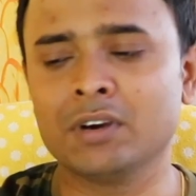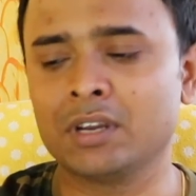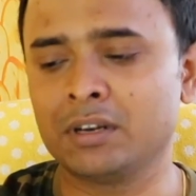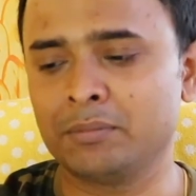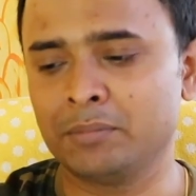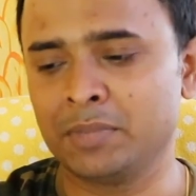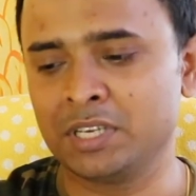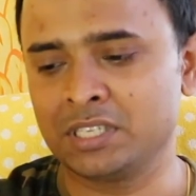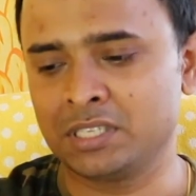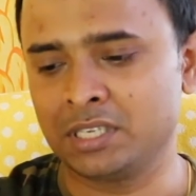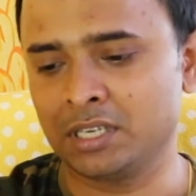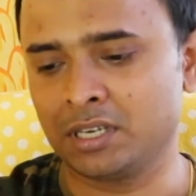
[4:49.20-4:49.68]

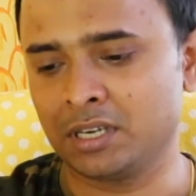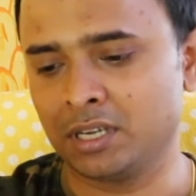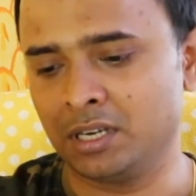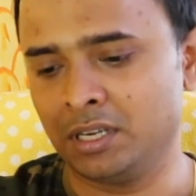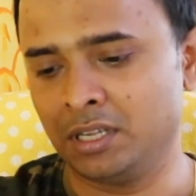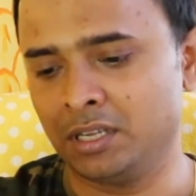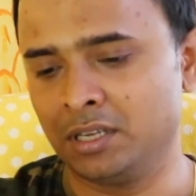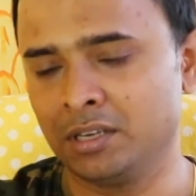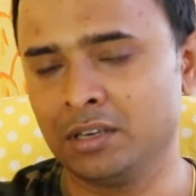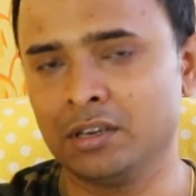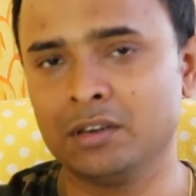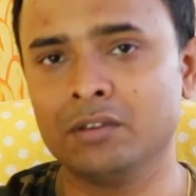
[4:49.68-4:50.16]

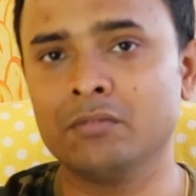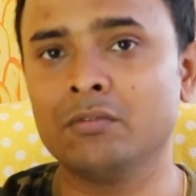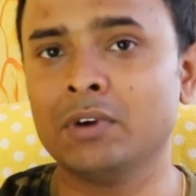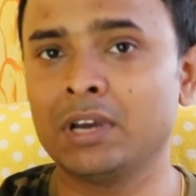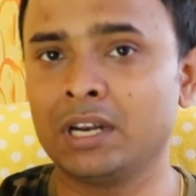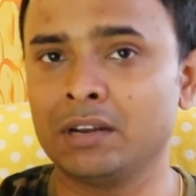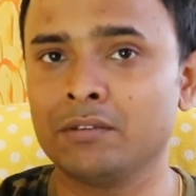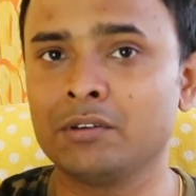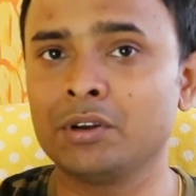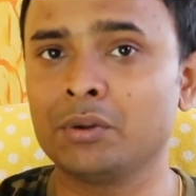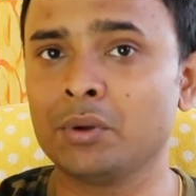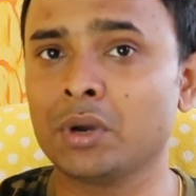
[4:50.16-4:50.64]
basically,
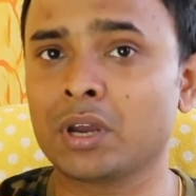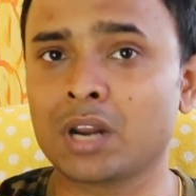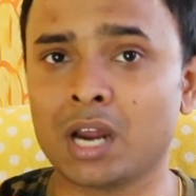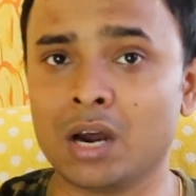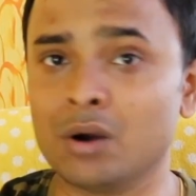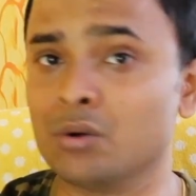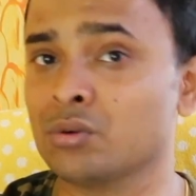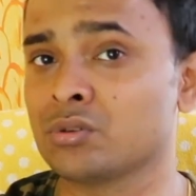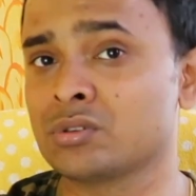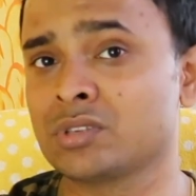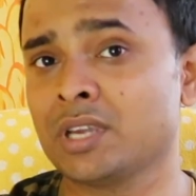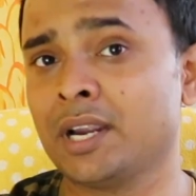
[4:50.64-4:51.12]
whenever you are
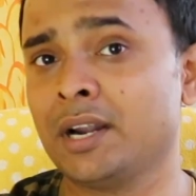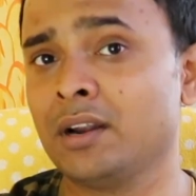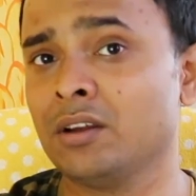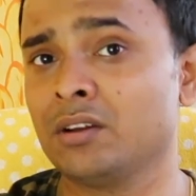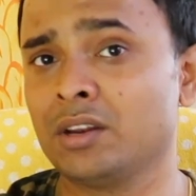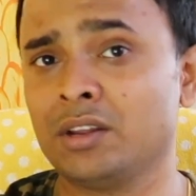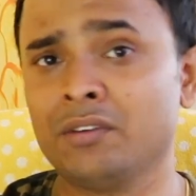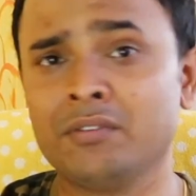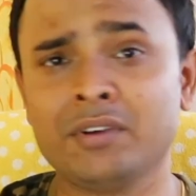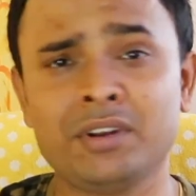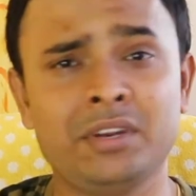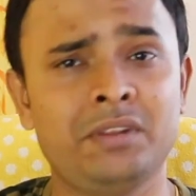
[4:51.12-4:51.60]
outside,
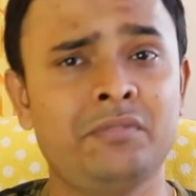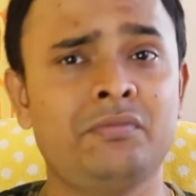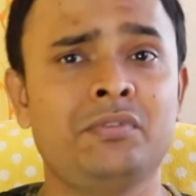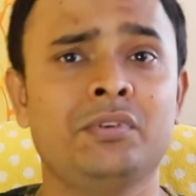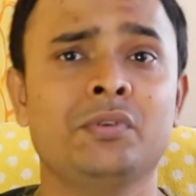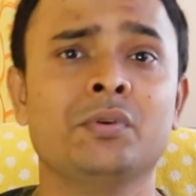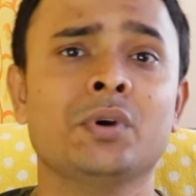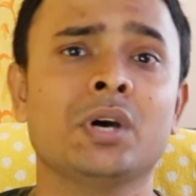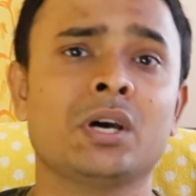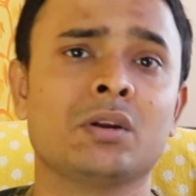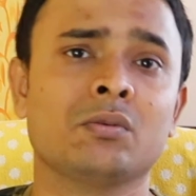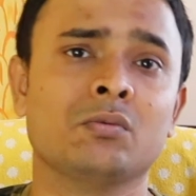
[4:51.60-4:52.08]
or even if
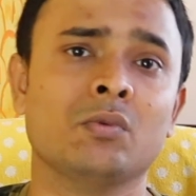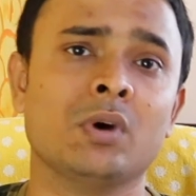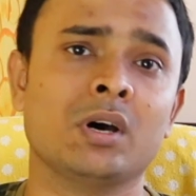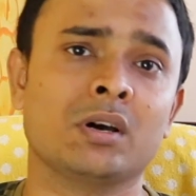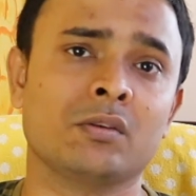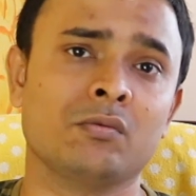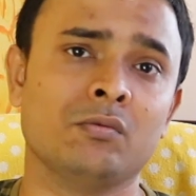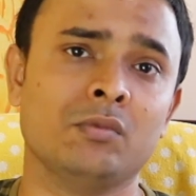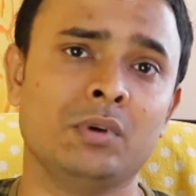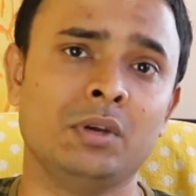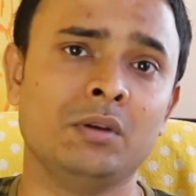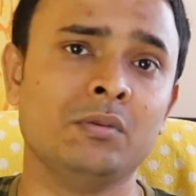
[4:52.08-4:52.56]
you are
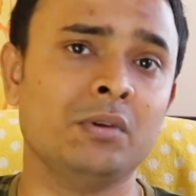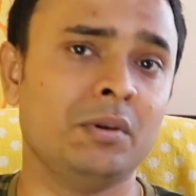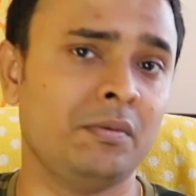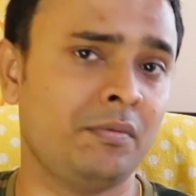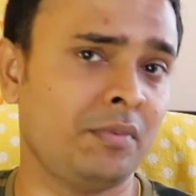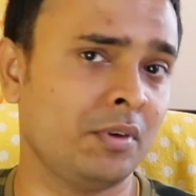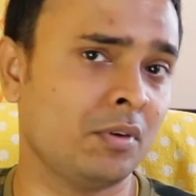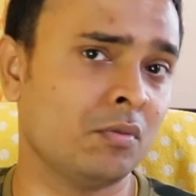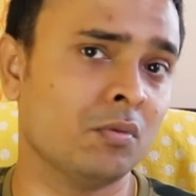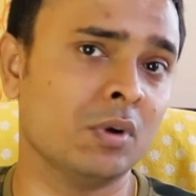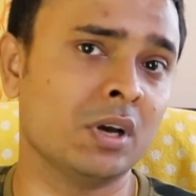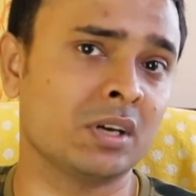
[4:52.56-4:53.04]

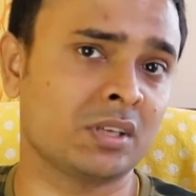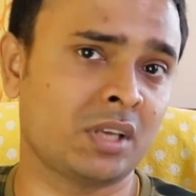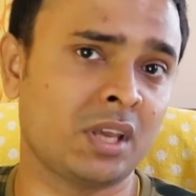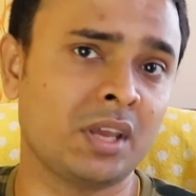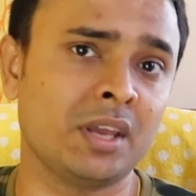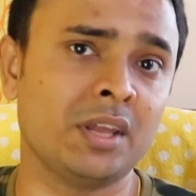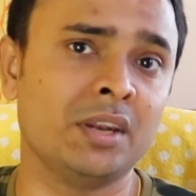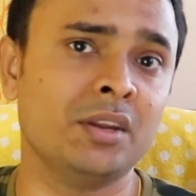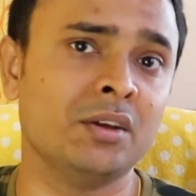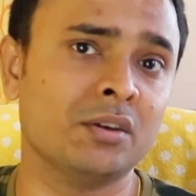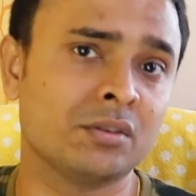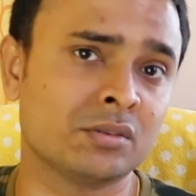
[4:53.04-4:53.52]

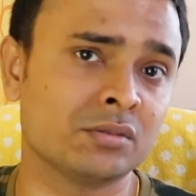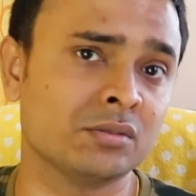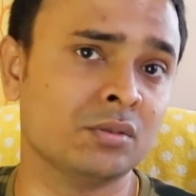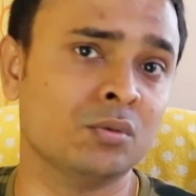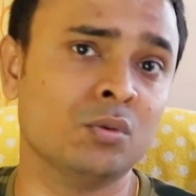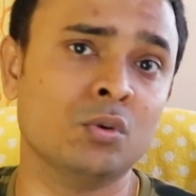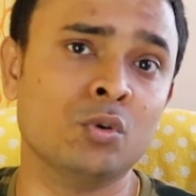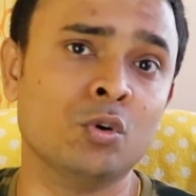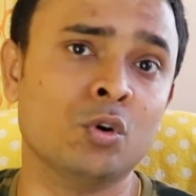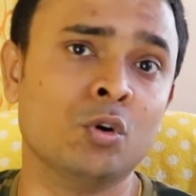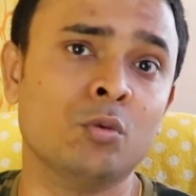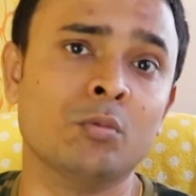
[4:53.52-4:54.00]
working in your
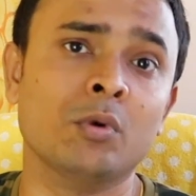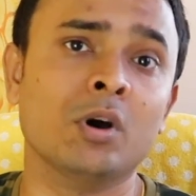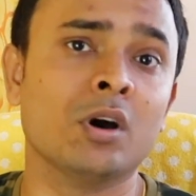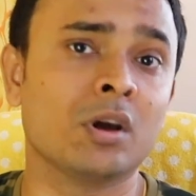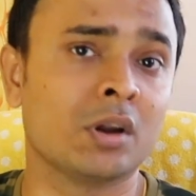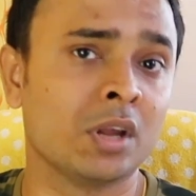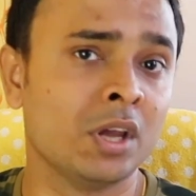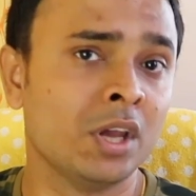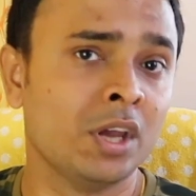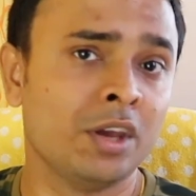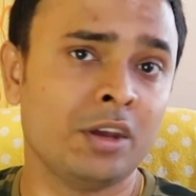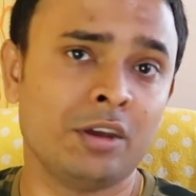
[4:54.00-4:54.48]
home,
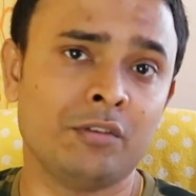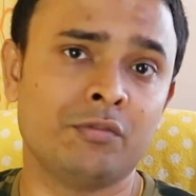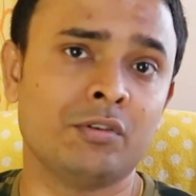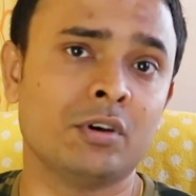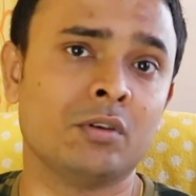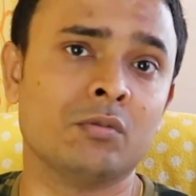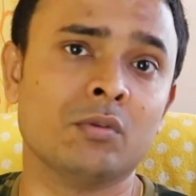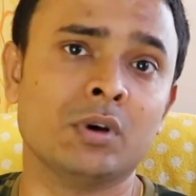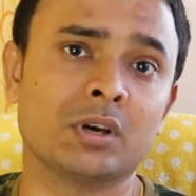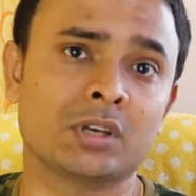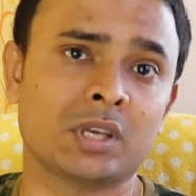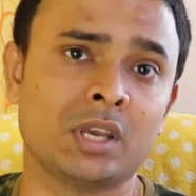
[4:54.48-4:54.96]
or if
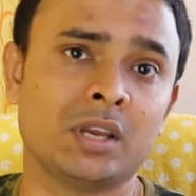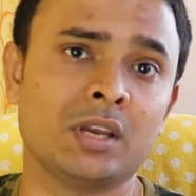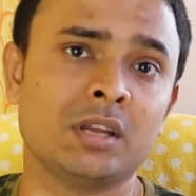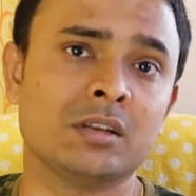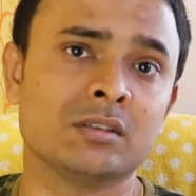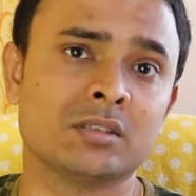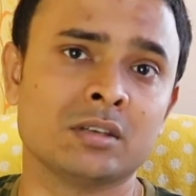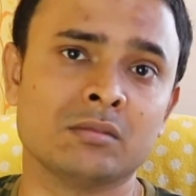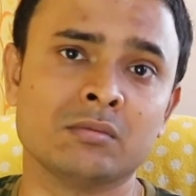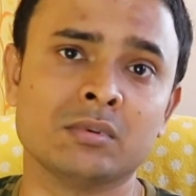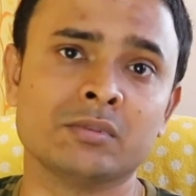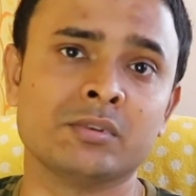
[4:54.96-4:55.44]
you're working
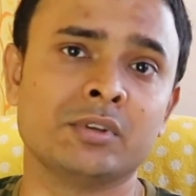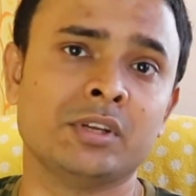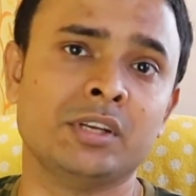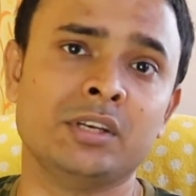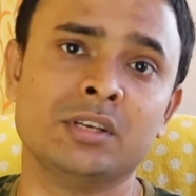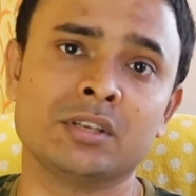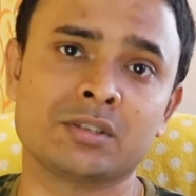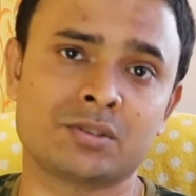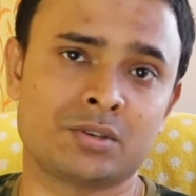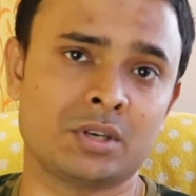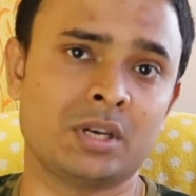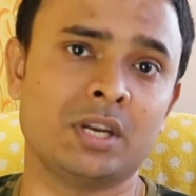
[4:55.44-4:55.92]
in some other
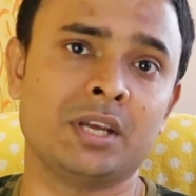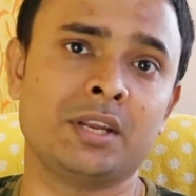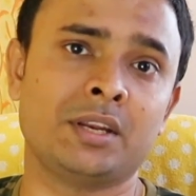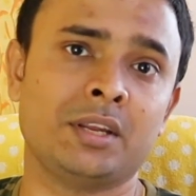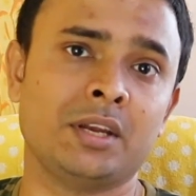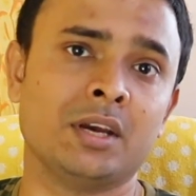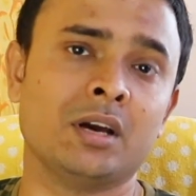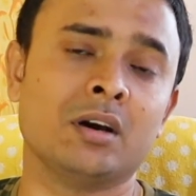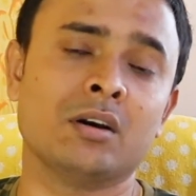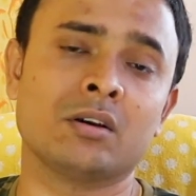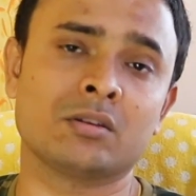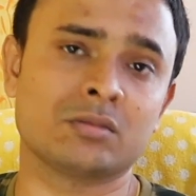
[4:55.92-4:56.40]
industrial
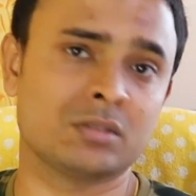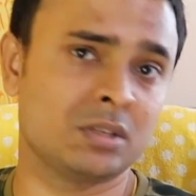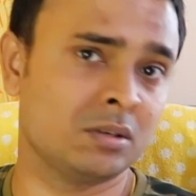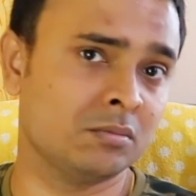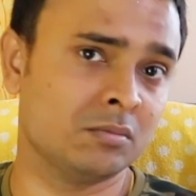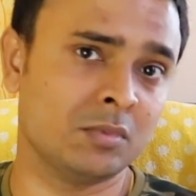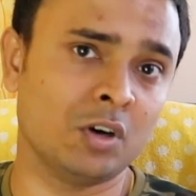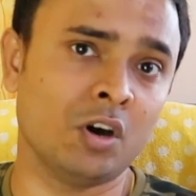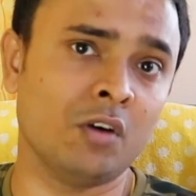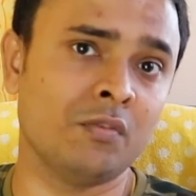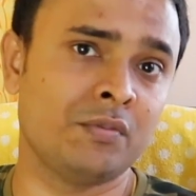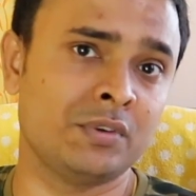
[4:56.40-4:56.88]
area or
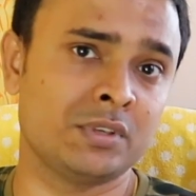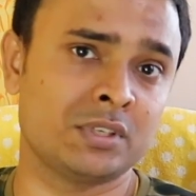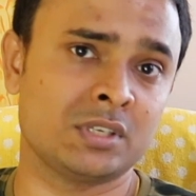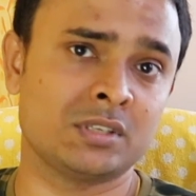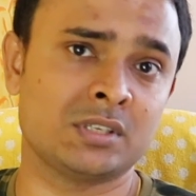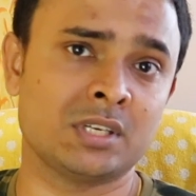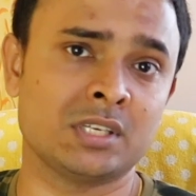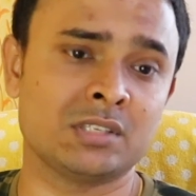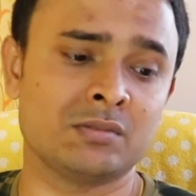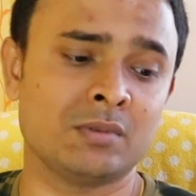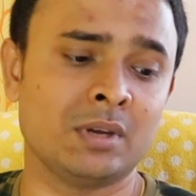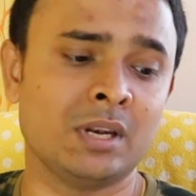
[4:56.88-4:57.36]
some
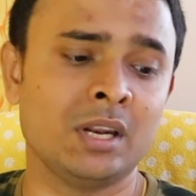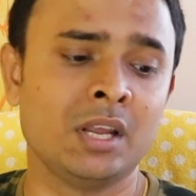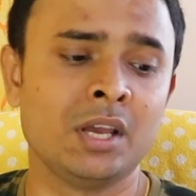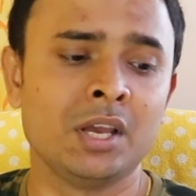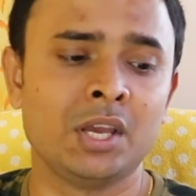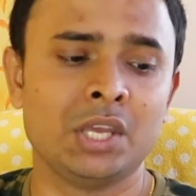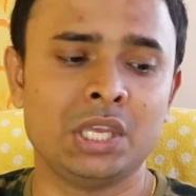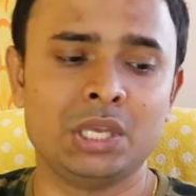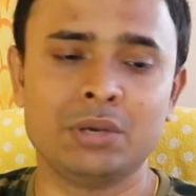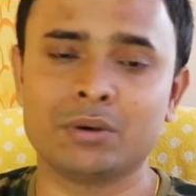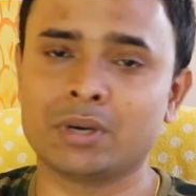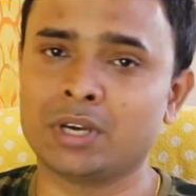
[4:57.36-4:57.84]
offices as well,
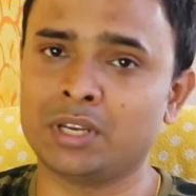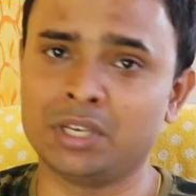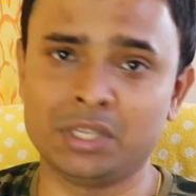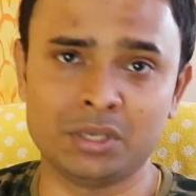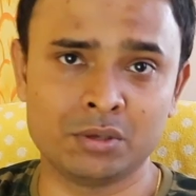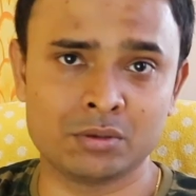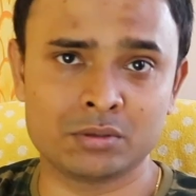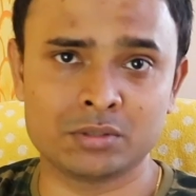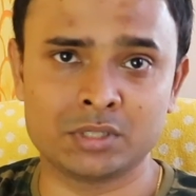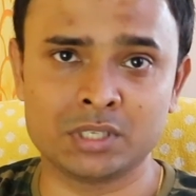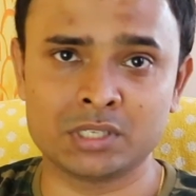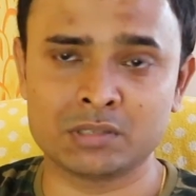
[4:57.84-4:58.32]
you can
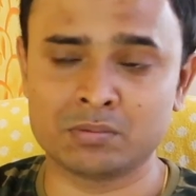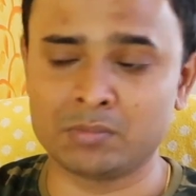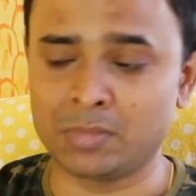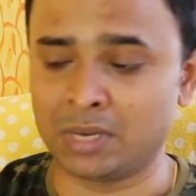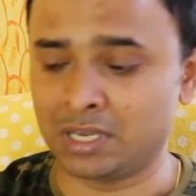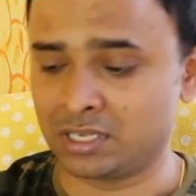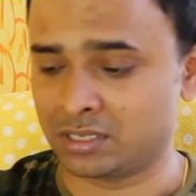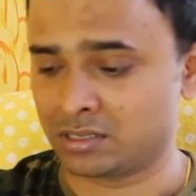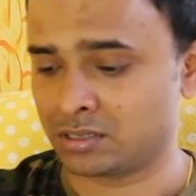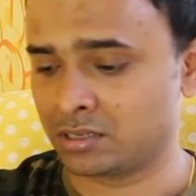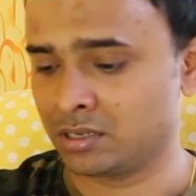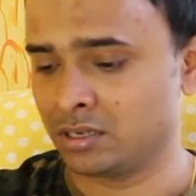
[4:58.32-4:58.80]
use this
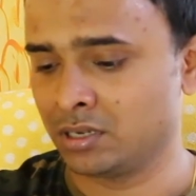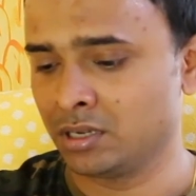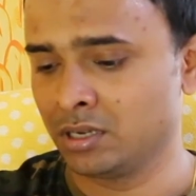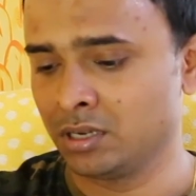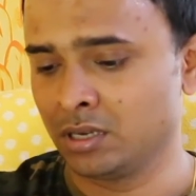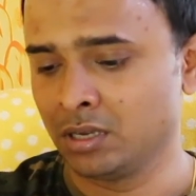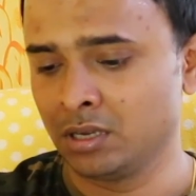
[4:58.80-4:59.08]
mask.